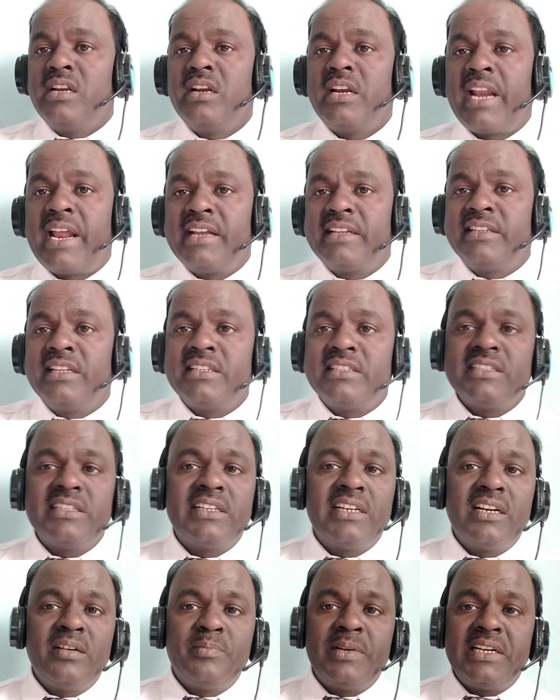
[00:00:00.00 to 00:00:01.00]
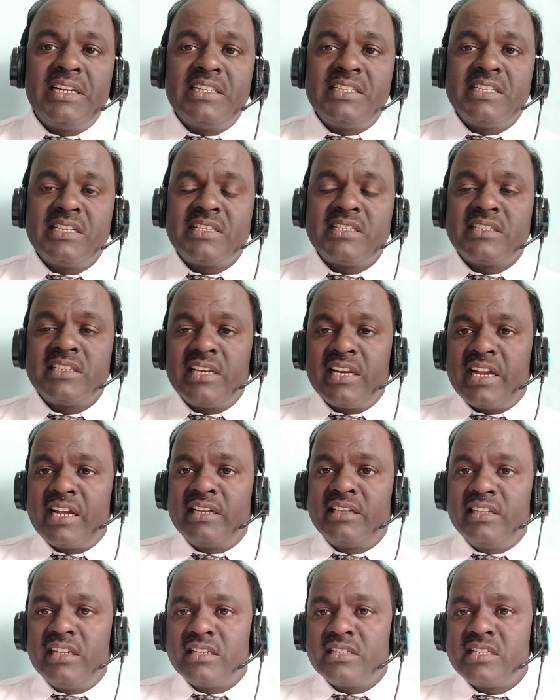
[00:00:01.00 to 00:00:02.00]
like the general managers,
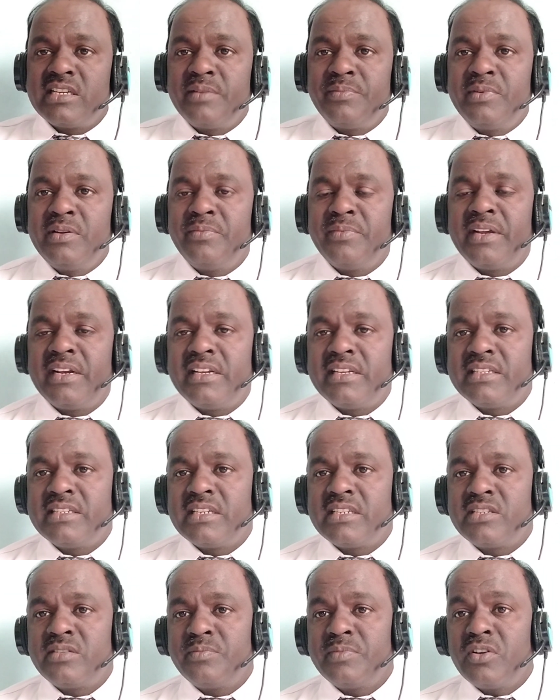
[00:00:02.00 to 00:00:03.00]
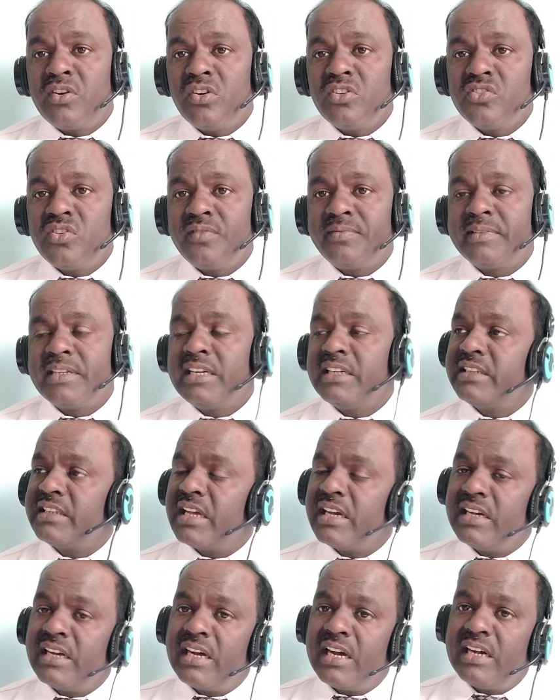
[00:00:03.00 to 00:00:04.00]
like the safety managers. Because of that,
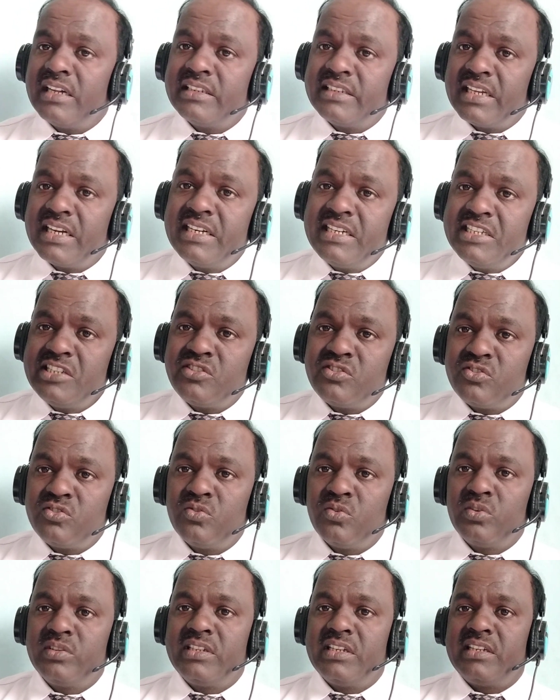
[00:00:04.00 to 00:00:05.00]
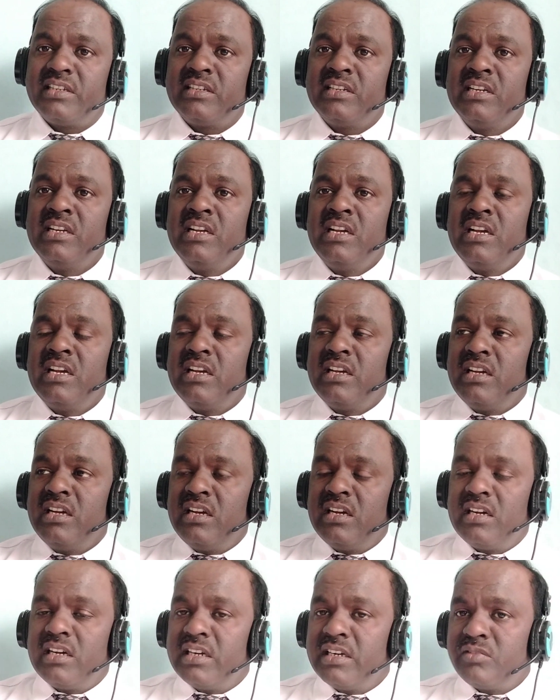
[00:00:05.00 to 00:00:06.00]
that is know that
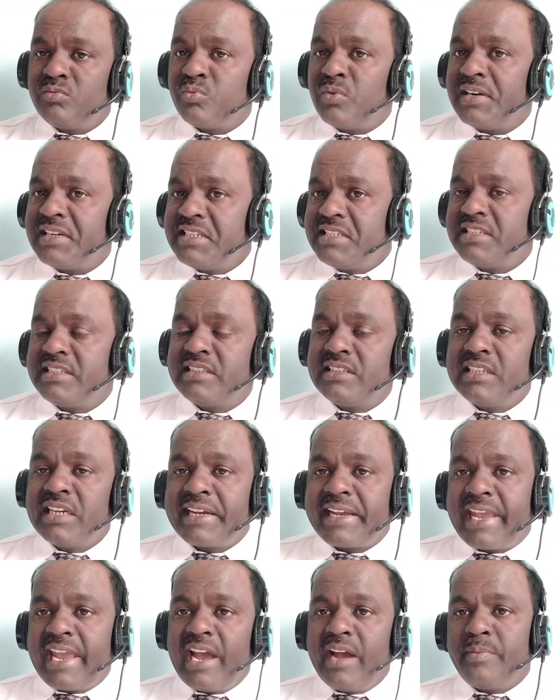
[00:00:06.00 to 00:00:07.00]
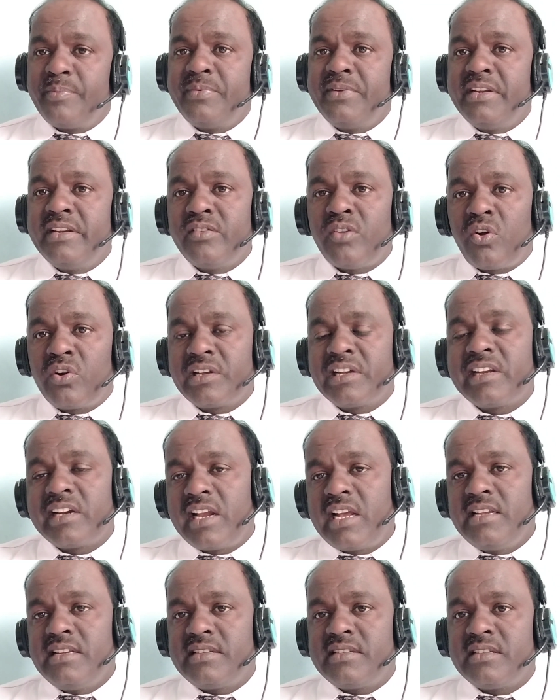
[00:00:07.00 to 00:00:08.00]
what is the gap in
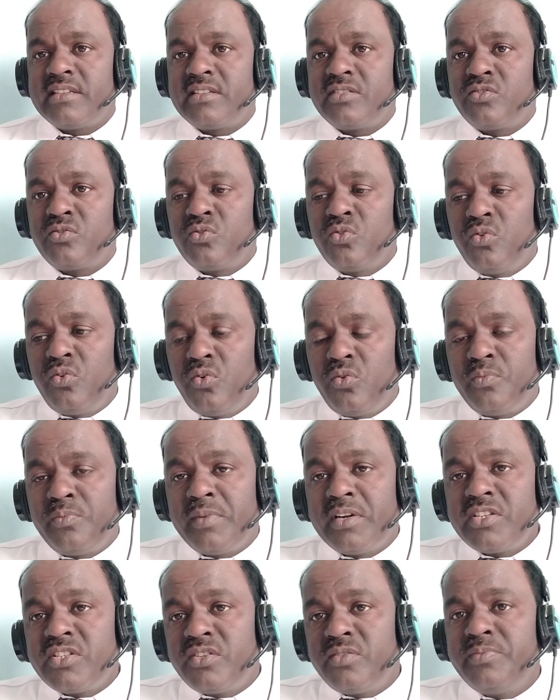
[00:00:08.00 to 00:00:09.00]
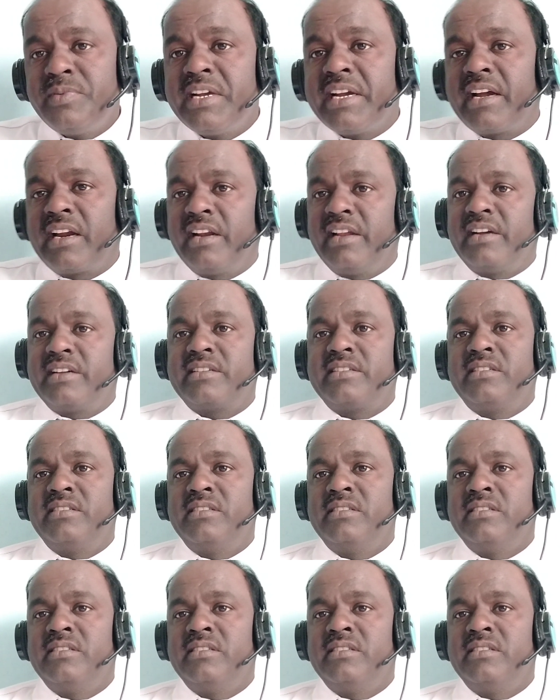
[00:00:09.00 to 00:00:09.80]
organizations, so must be clocked,